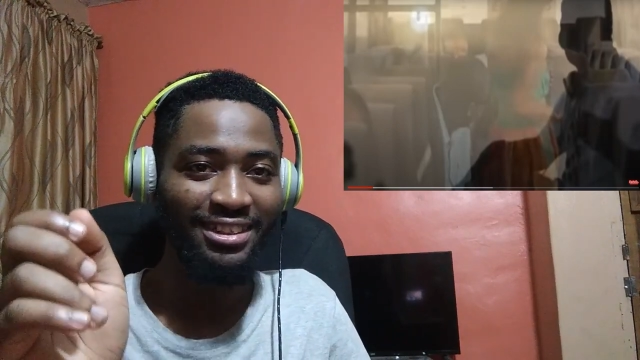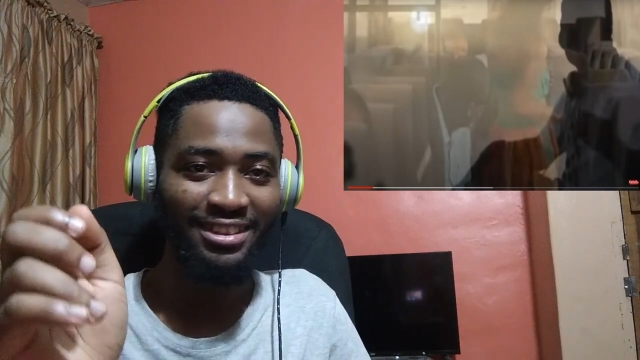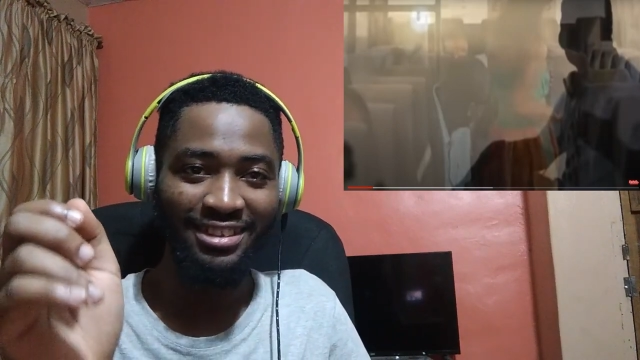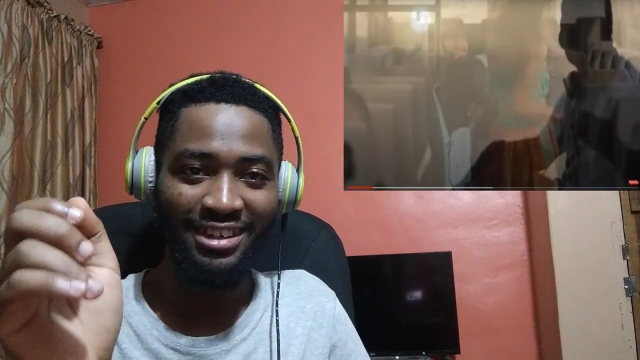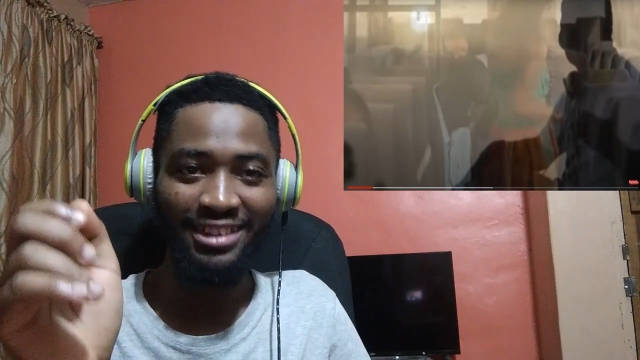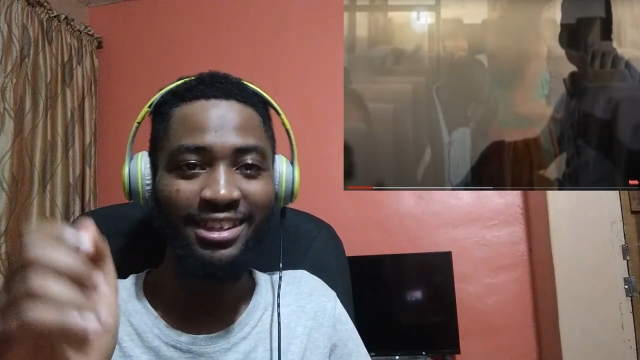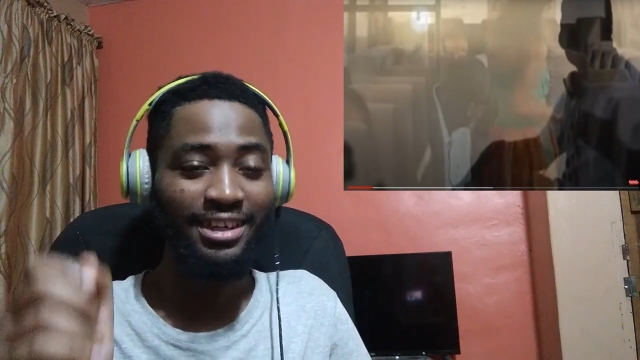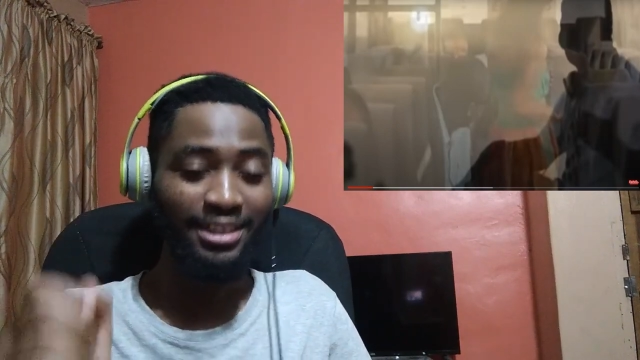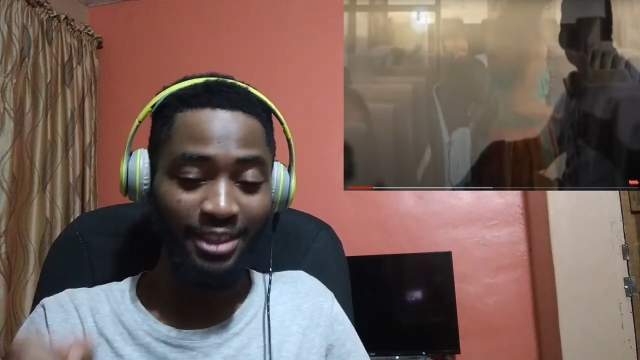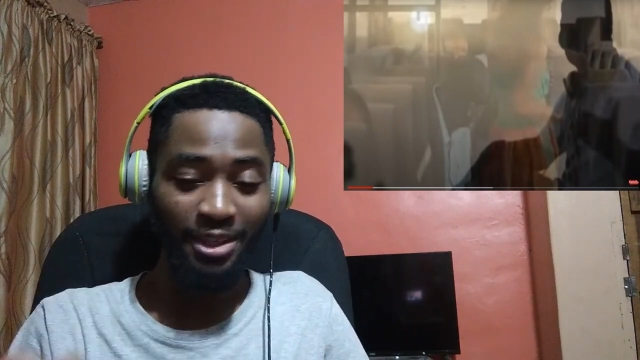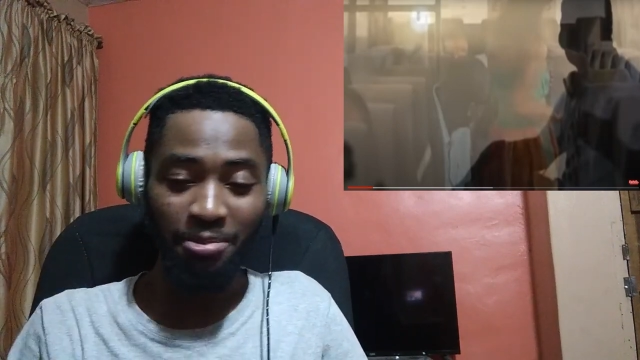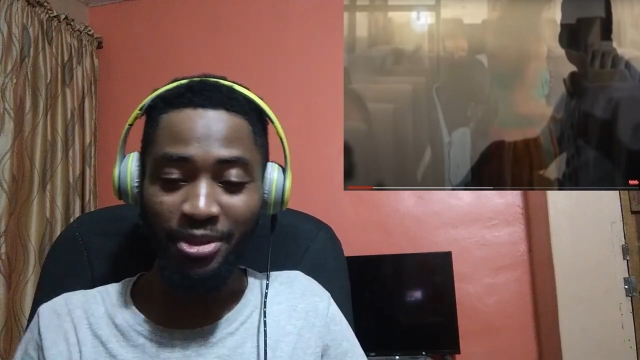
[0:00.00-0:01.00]
All right,
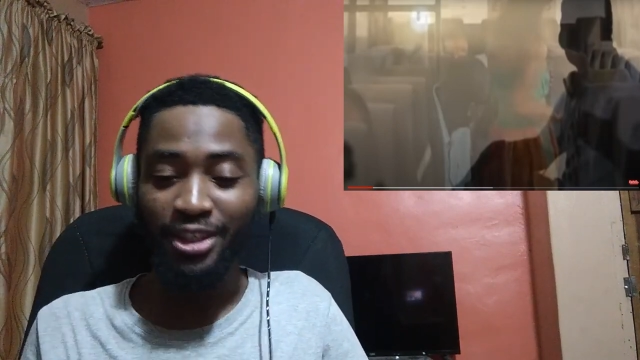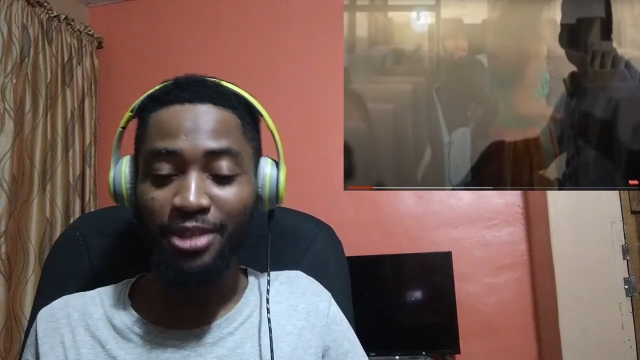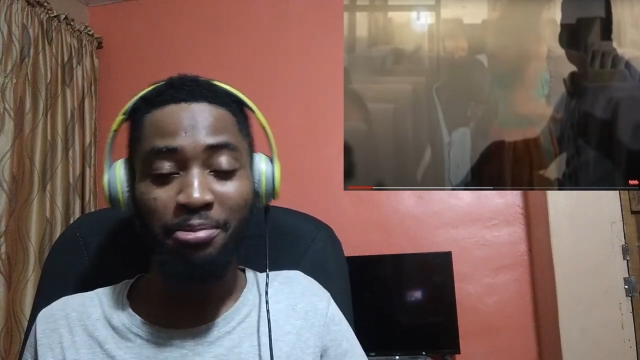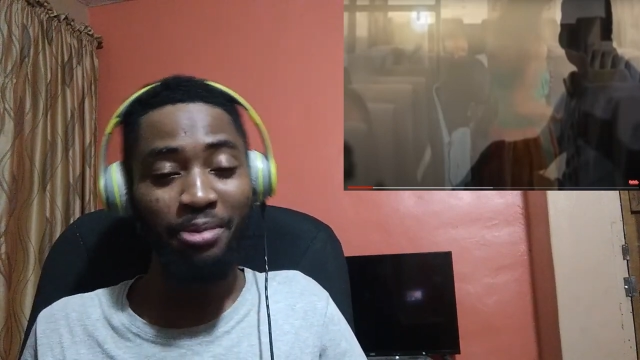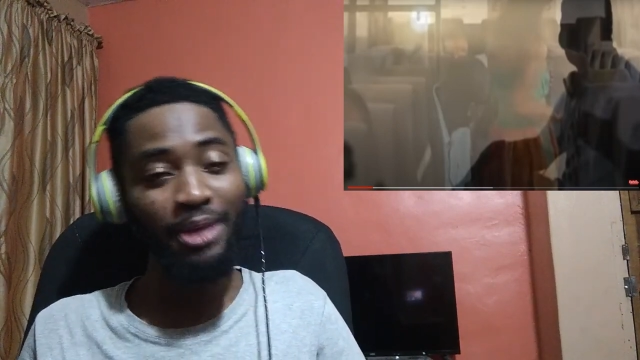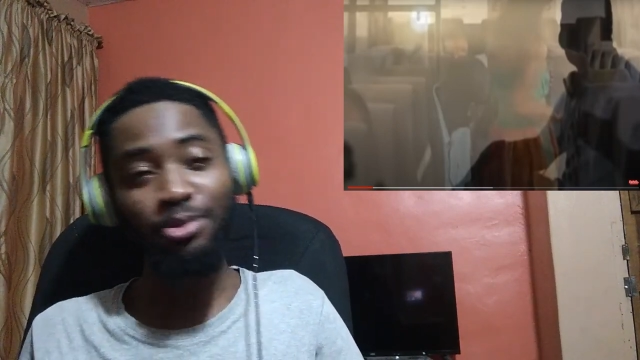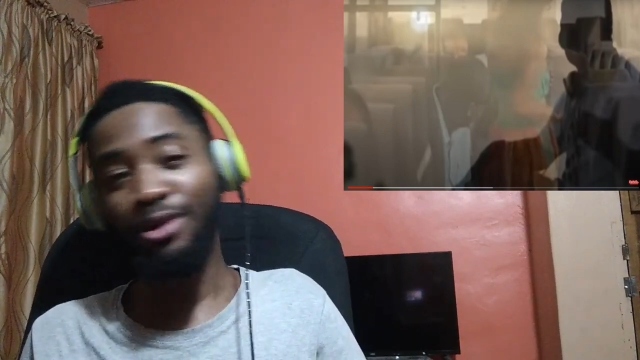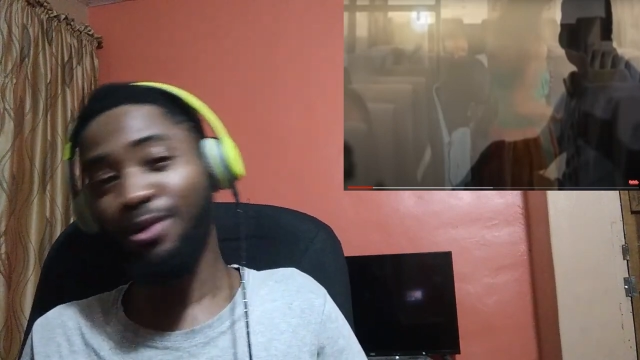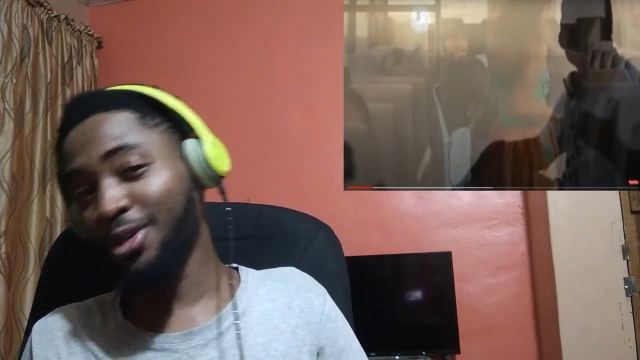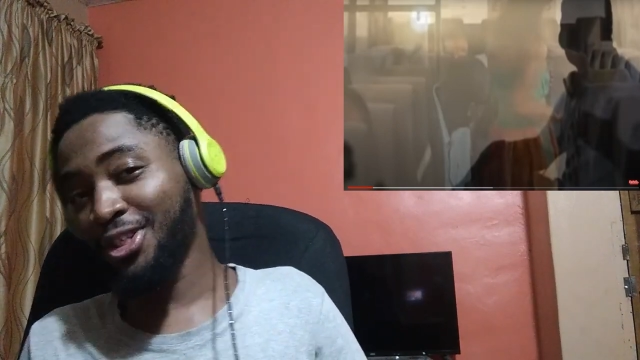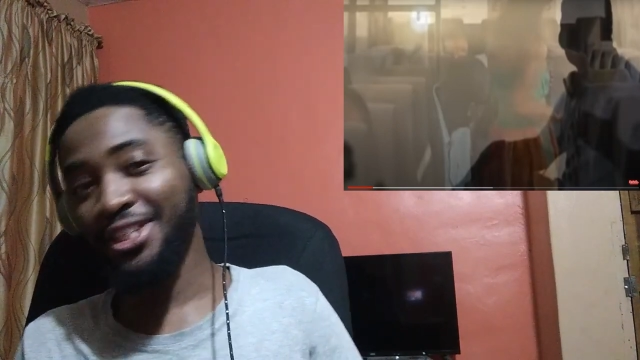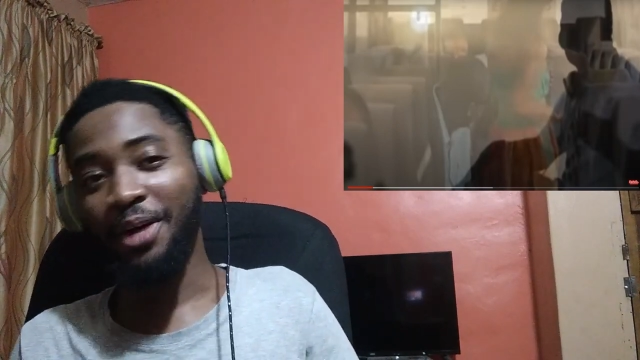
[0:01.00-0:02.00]
then being the bad boy,
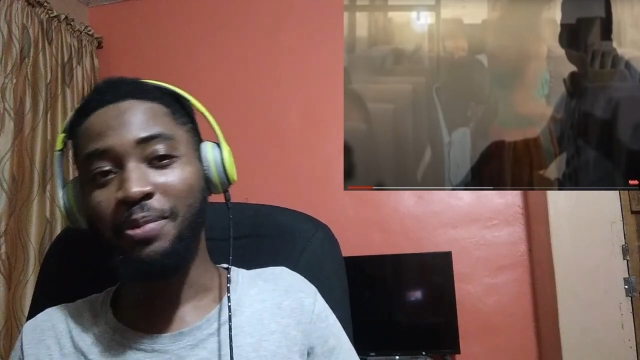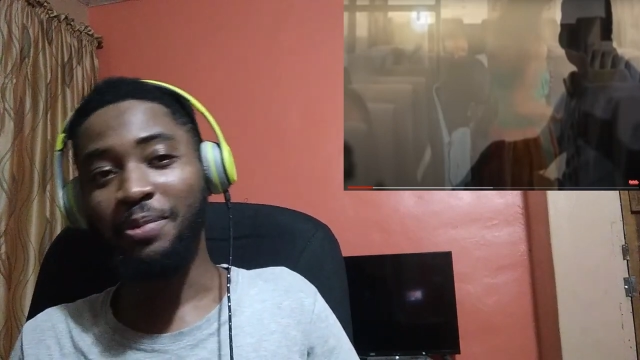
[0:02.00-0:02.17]
watching her